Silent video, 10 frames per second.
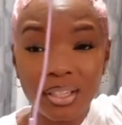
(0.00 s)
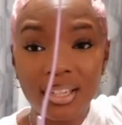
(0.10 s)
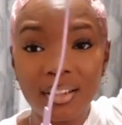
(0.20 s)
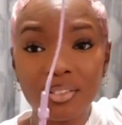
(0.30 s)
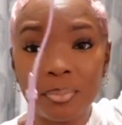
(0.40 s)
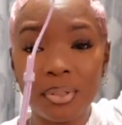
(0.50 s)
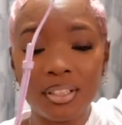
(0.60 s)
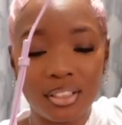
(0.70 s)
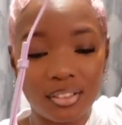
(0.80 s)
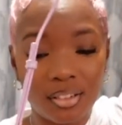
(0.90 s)
It gives
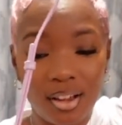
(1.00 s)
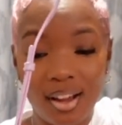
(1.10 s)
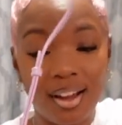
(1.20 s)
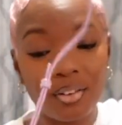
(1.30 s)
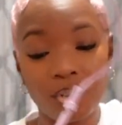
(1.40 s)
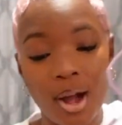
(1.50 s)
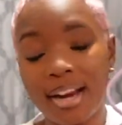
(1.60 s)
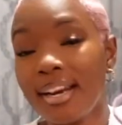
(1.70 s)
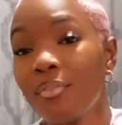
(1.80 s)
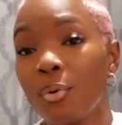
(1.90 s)
me, I don't know. I
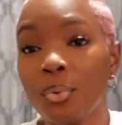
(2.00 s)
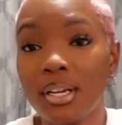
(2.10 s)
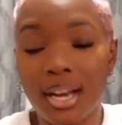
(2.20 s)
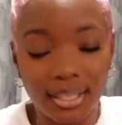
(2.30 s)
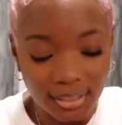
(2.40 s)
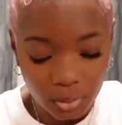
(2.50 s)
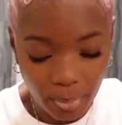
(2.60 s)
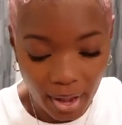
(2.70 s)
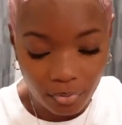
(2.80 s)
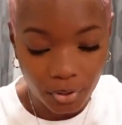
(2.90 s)
never really liked this
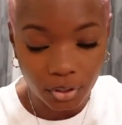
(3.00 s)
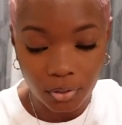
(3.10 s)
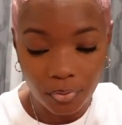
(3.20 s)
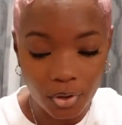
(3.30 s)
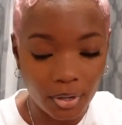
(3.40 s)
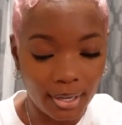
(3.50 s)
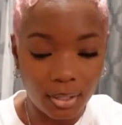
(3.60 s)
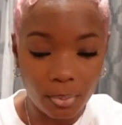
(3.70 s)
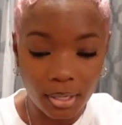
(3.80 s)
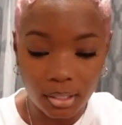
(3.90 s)
bag, first of all,
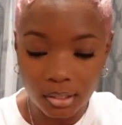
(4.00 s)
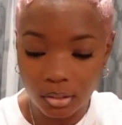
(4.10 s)
anyways.